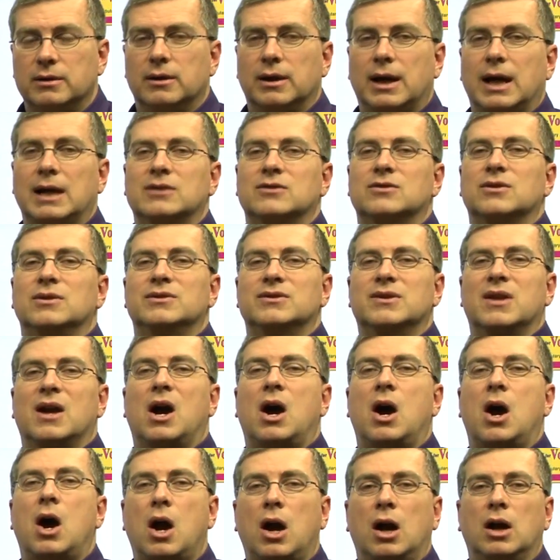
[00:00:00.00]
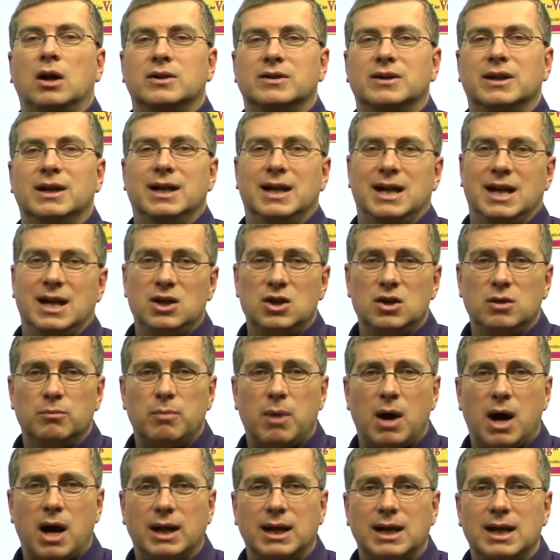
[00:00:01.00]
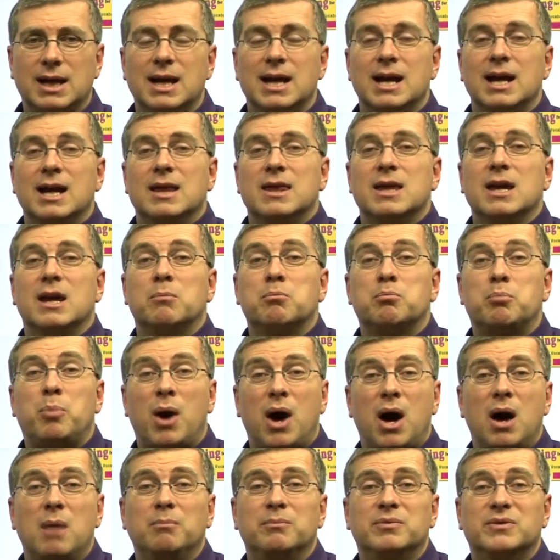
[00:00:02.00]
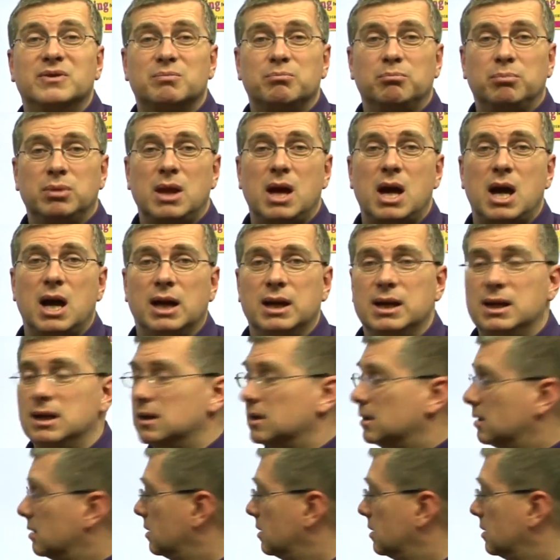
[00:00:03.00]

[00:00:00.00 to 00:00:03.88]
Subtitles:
Okay, so it's the heart in your body that pumps blood.